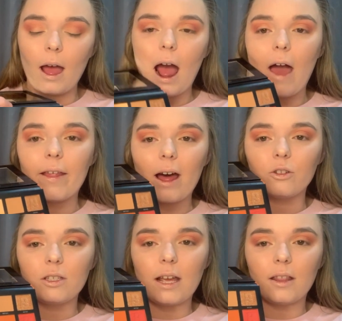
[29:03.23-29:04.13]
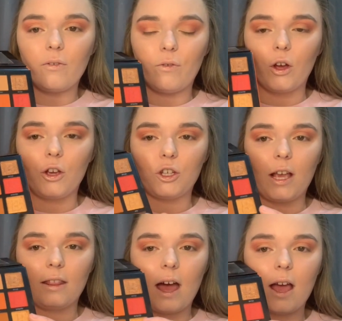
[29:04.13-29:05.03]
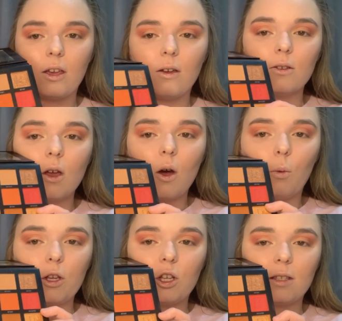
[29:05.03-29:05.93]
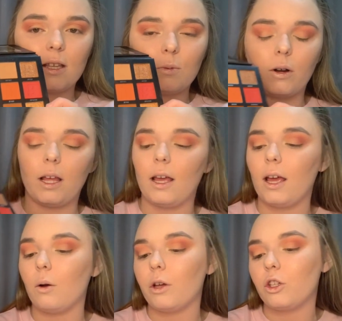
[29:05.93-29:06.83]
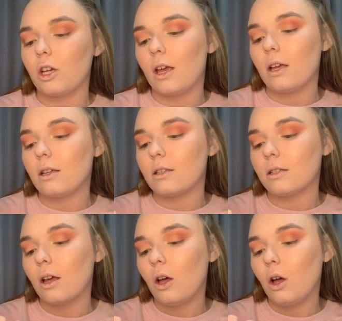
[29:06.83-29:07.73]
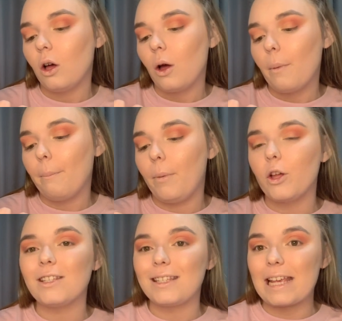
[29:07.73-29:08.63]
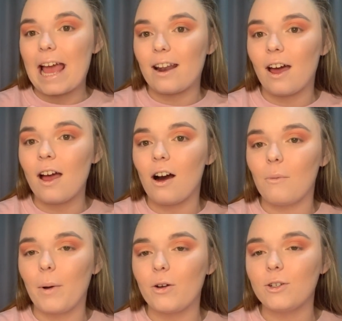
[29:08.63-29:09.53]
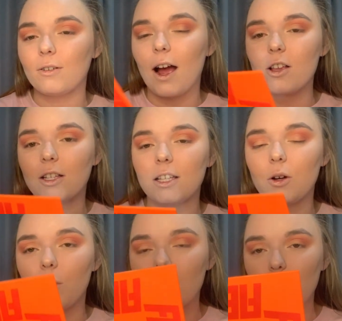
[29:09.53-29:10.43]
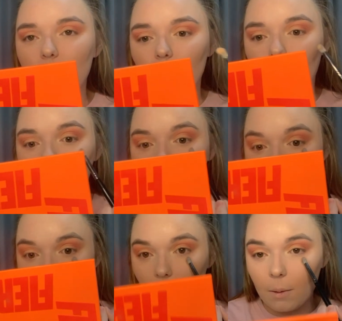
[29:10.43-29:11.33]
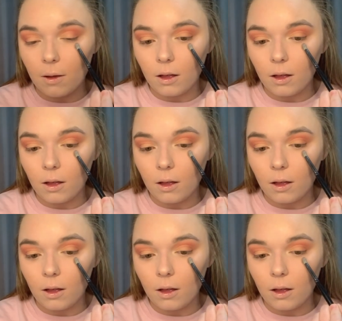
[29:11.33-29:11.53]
And then I'll just take the first shade that I use, which is this one here, which is Burnt Sienna, on my under eye, just because I don't want it to be too extreme.